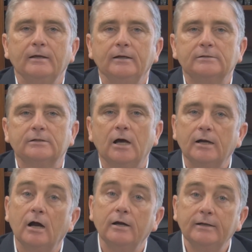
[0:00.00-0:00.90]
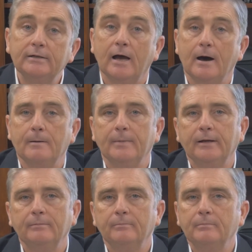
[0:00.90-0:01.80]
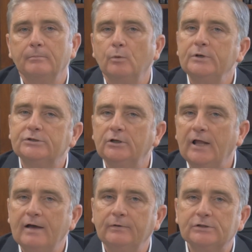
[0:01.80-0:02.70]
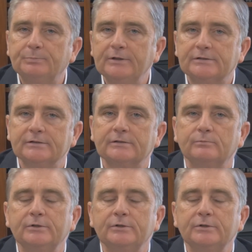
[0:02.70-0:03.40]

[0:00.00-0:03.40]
it's cut our income, but we still have expenses.